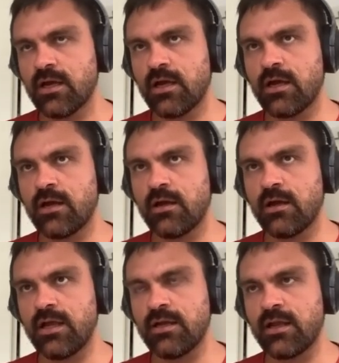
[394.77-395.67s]

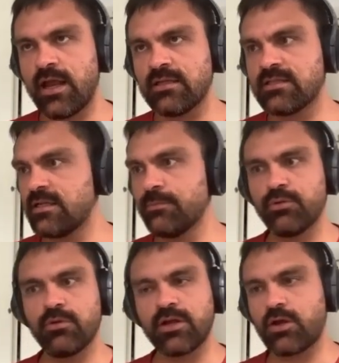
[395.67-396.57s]
In a
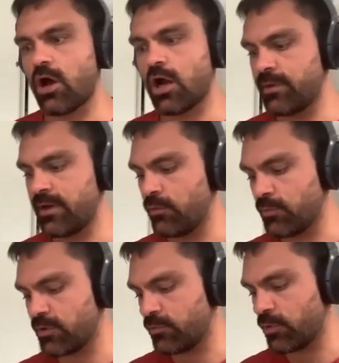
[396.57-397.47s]
simple economy, when
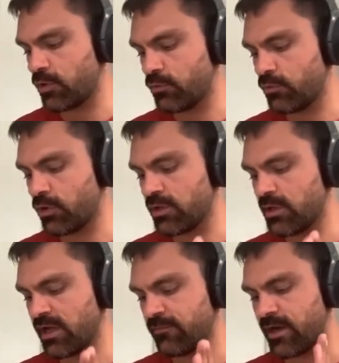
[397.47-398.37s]
we only
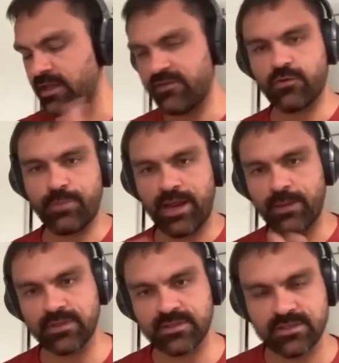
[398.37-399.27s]
have money for
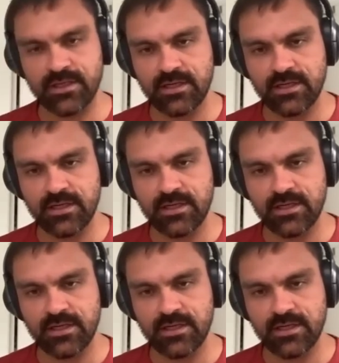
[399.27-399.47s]
payment,